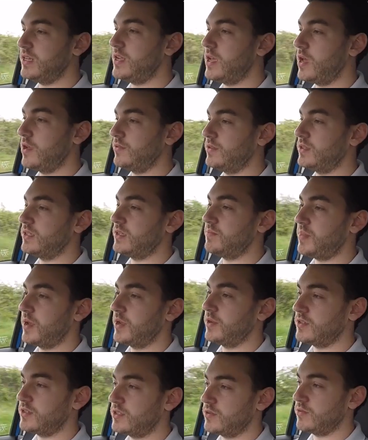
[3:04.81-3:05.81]
goat as
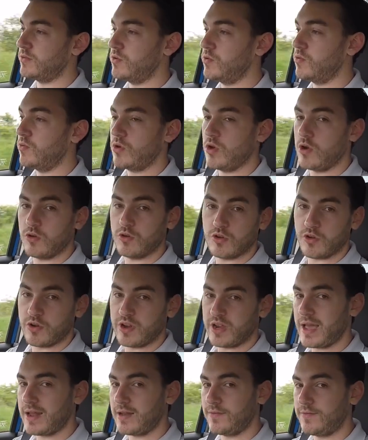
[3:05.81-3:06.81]
opposed to an
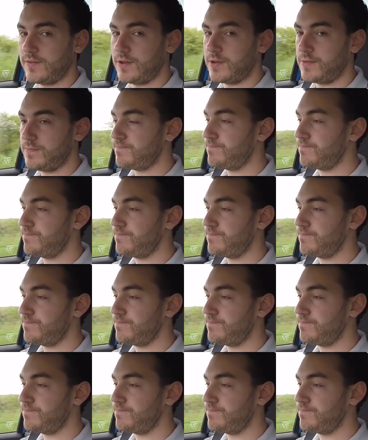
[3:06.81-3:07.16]
all-conquering elephant.